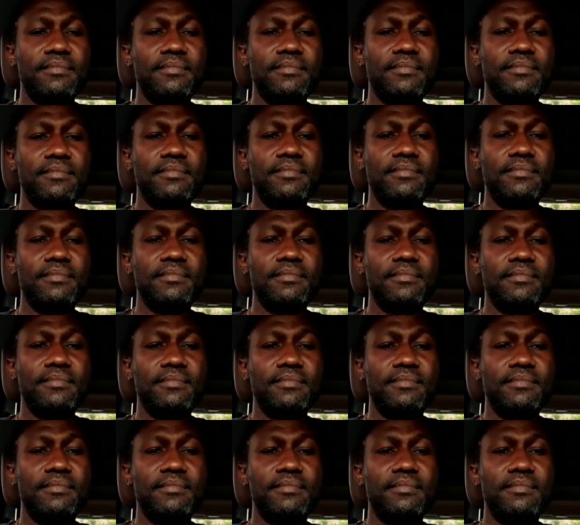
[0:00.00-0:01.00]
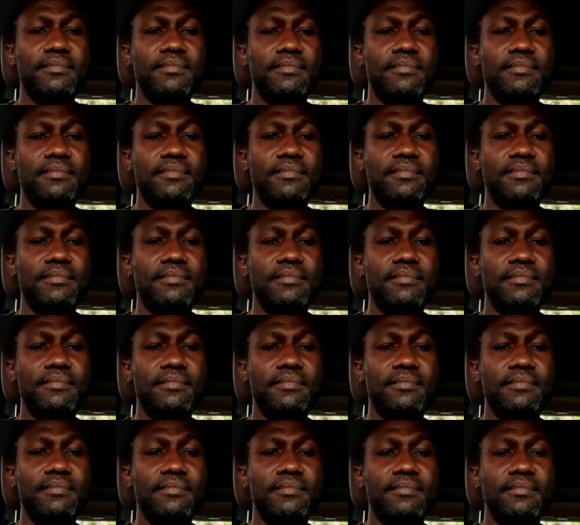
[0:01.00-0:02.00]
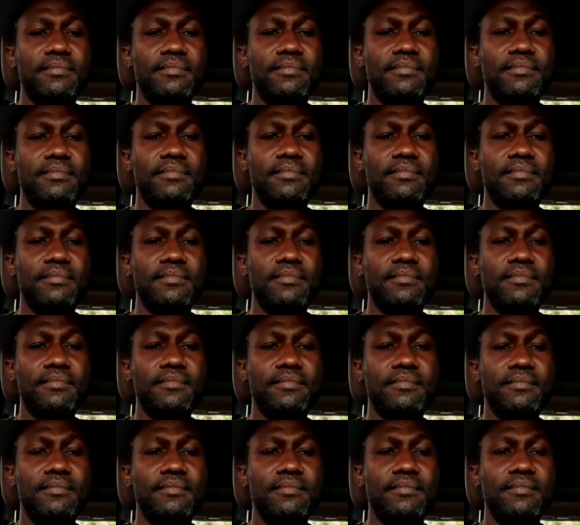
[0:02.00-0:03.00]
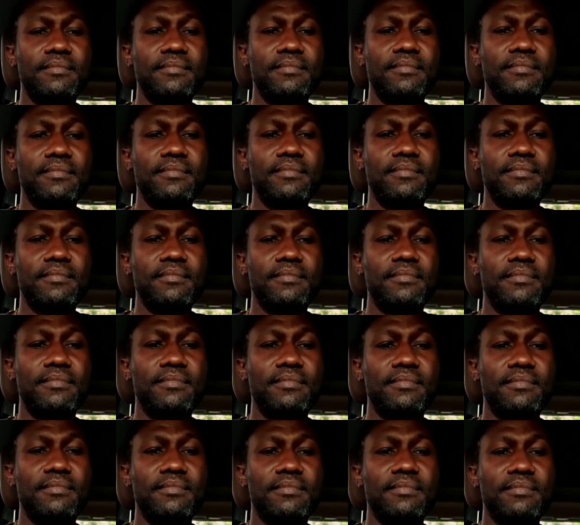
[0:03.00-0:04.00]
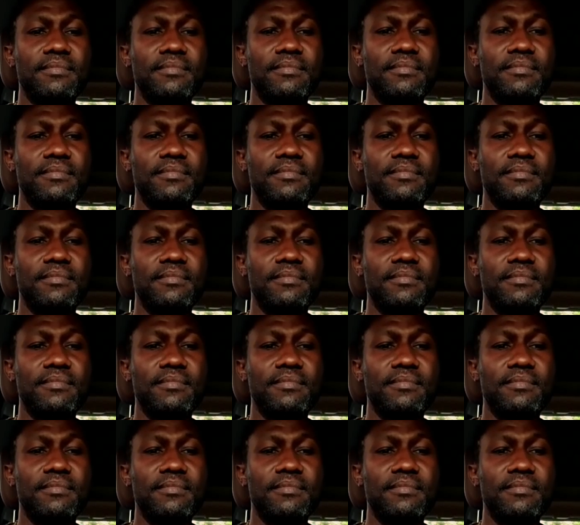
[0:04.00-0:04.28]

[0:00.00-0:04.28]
This person isn't speaking.